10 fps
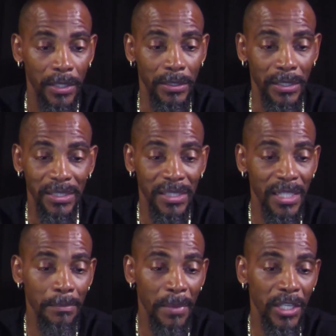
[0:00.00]
doesn't
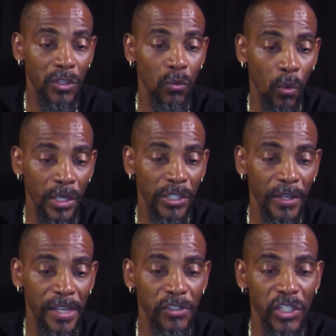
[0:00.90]
it make you wonder,
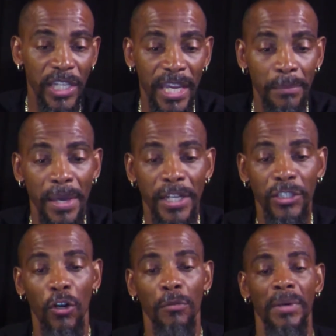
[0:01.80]
if she can't manage
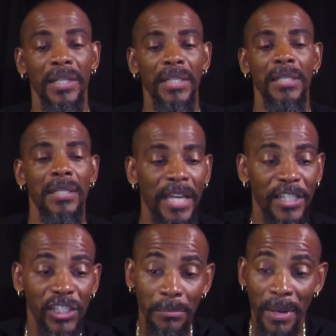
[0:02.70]
her money, can
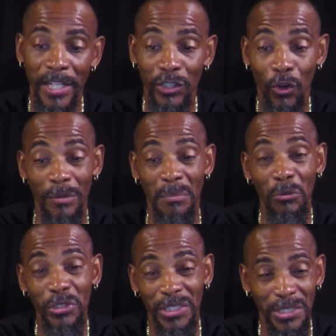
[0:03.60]
she manage her
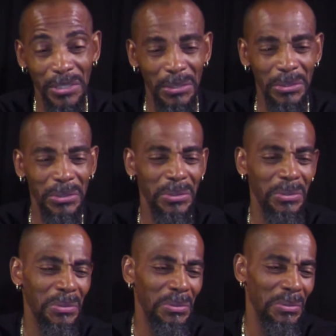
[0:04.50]
emotions?
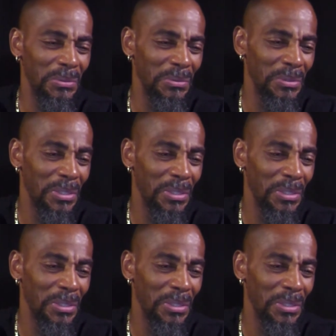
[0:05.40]
Ooh,